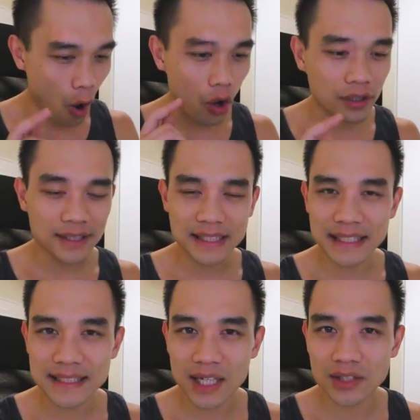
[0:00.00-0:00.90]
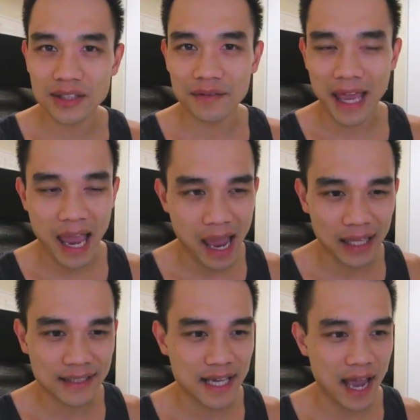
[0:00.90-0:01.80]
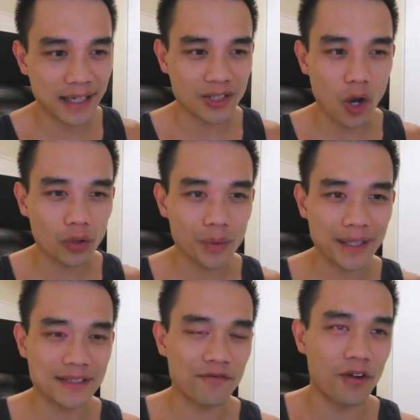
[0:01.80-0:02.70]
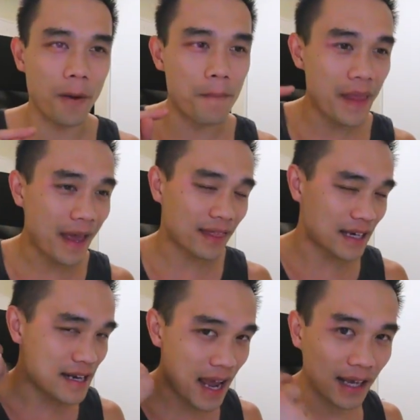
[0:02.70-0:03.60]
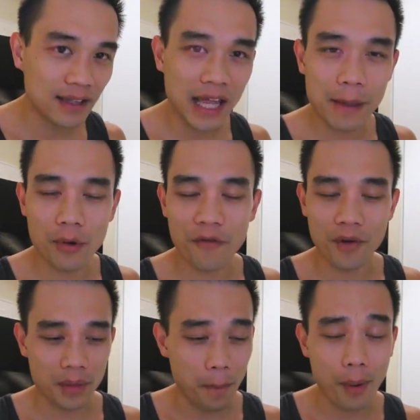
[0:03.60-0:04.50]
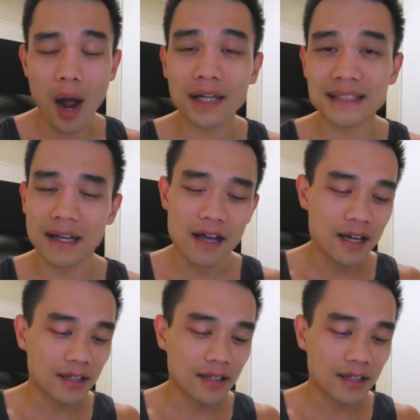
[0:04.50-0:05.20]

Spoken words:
all the details of the hang tags, all the way from the neck label, from the box, and